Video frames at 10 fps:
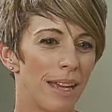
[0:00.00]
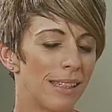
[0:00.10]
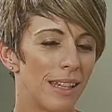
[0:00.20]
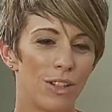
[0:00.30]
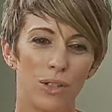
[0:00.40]

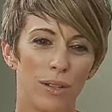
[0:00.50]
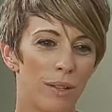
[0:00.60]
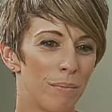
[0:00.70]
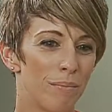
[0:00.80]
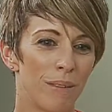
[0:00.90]
said to
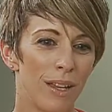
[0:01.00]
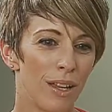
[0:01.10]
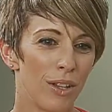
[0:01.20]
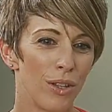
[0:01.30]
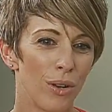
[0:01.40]
him,
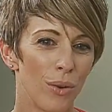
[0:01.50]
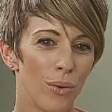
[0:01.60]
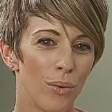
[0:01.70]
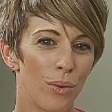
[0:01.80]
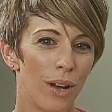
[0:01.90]
you
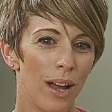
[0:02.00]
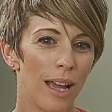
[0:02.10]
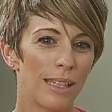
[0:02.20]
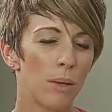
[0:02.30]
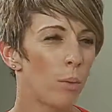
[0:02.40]
know, I
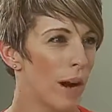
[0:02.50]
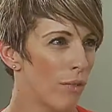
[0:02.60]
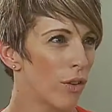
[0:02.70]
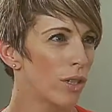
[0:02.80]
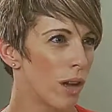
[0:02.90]
said,
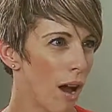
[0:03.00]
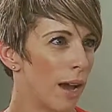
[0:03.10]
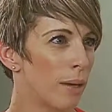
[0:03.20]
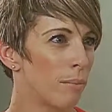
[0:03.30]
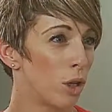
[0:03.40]
whatever
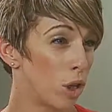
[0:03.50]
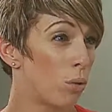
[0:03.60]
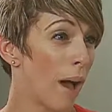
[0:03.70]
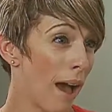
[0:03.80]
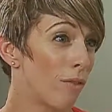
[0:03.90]
time you
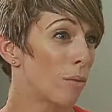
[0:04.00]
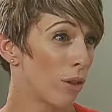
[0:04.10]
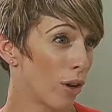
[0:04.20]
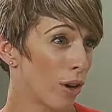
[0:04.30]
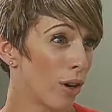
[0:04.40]
have with
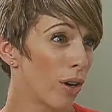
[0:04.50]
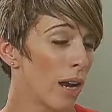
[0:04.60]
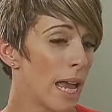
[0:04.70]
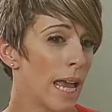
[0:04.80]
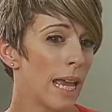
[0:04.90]
her
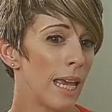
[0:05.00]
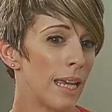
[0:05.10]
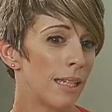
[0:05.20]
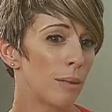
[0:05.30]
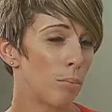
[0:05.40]

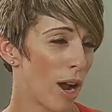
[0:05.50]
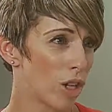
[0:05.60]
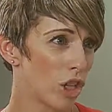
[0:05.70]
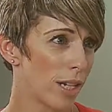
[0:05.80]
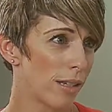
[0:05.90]
is
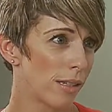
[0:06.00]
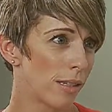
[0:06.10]
precious.